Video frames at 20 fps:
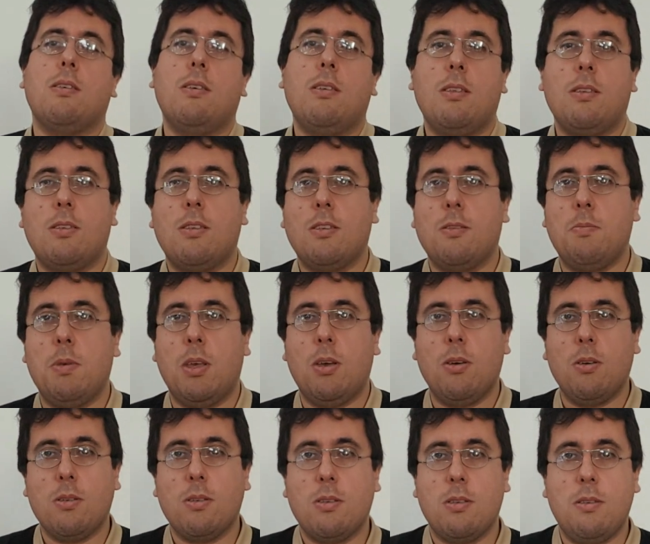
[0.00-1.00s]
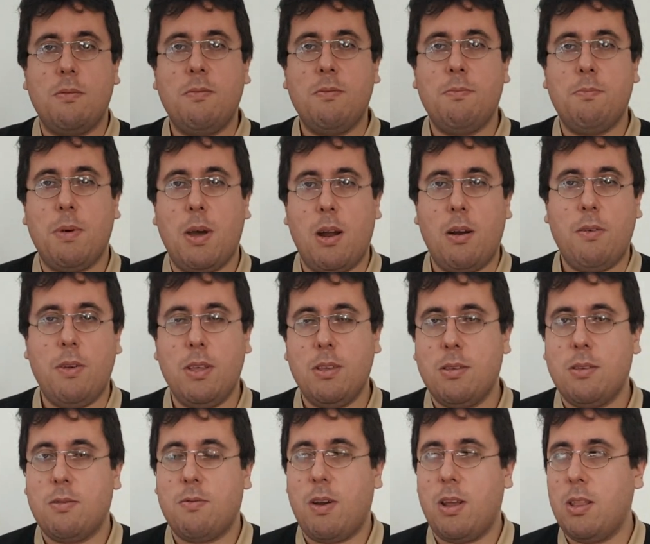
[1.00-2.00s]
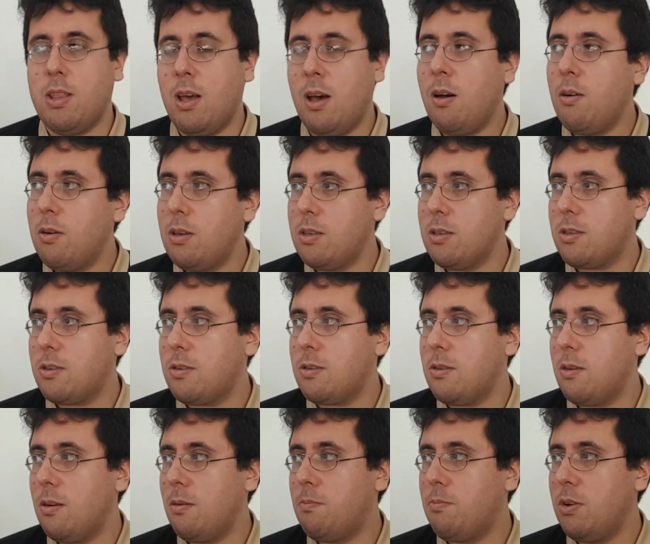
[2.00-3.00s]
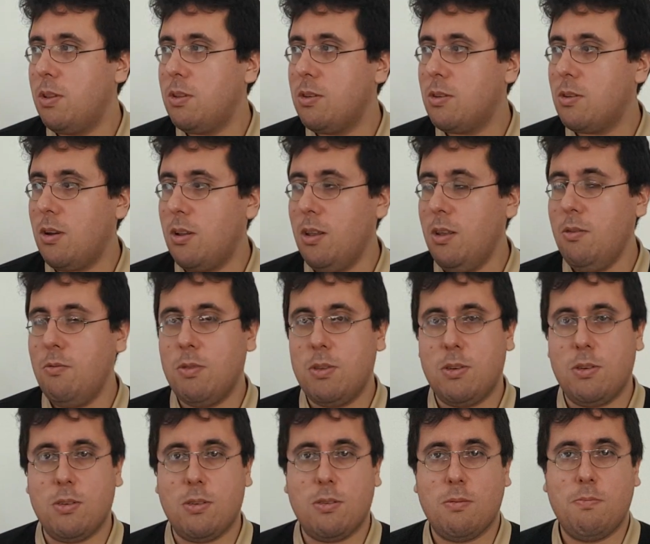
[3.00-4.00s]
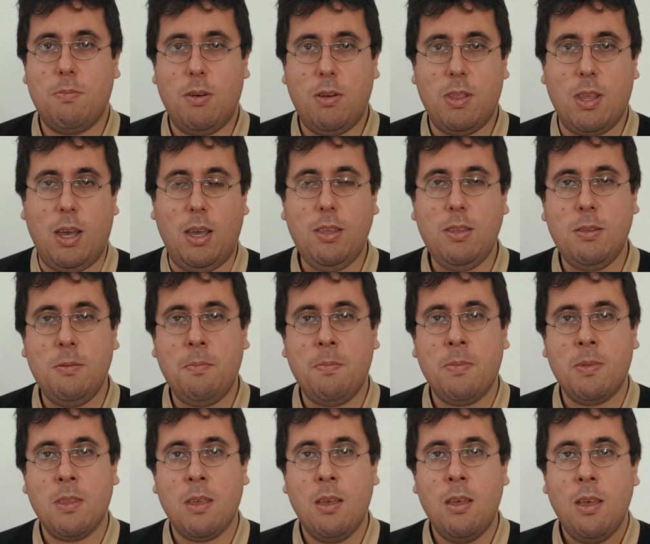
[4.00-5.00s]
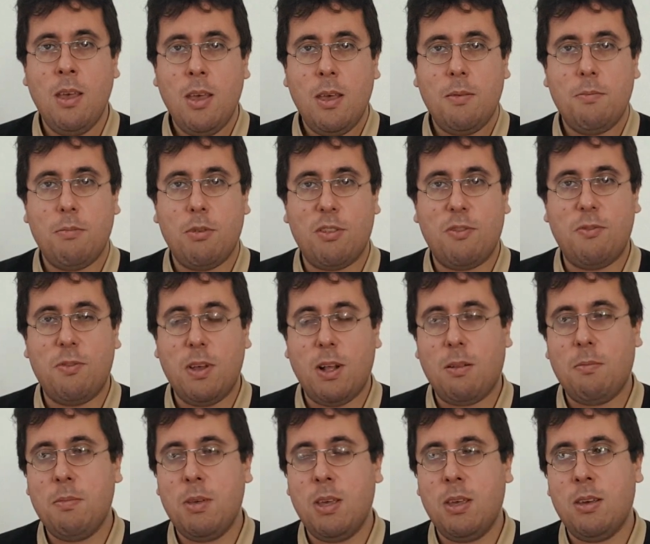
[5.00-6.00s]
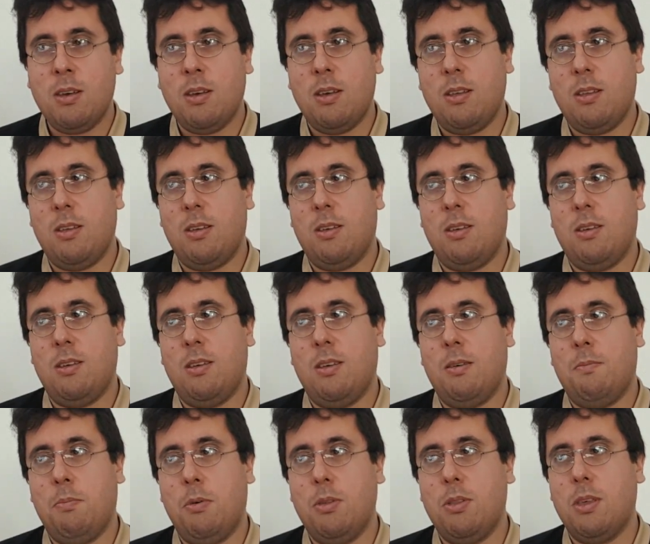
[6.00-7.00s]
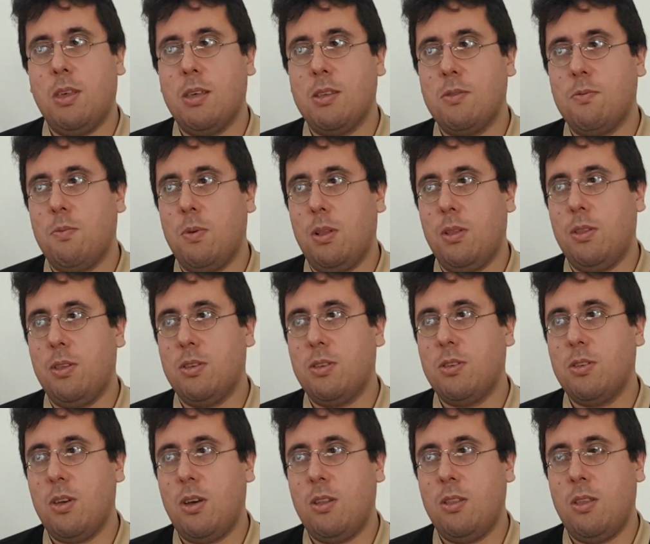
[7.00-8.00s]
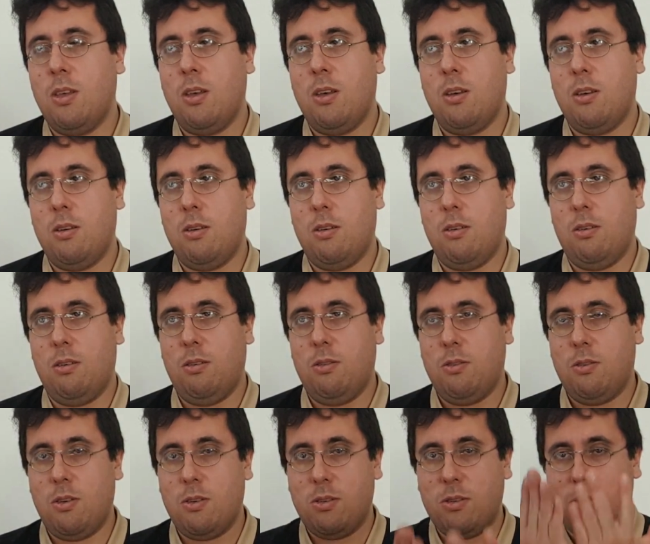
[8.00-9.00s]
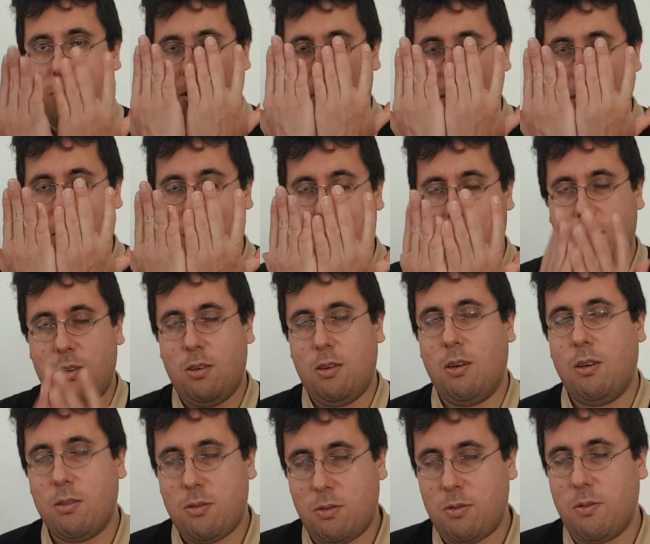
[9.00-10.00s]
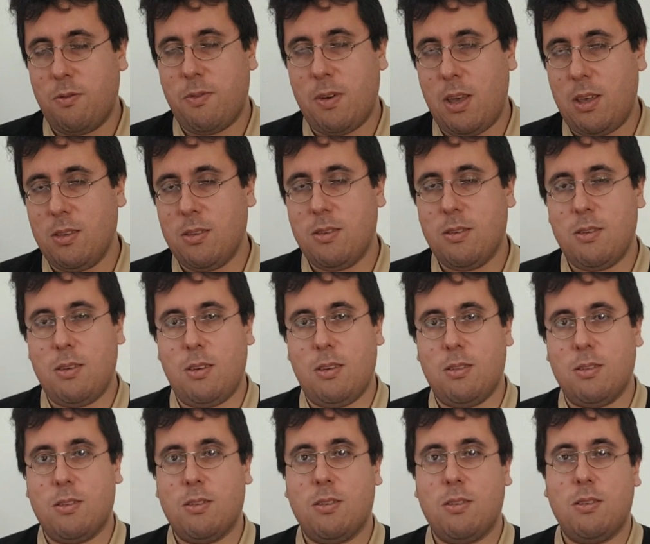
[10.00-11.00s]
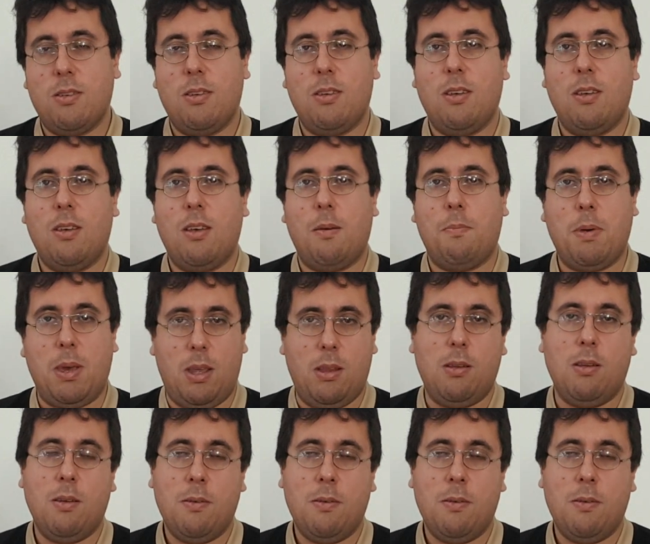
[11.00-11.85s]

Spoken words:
This is because in Paris right now is pretty sunny, which is very nice, but filming a podcast with the sun just under the face, it's a pain.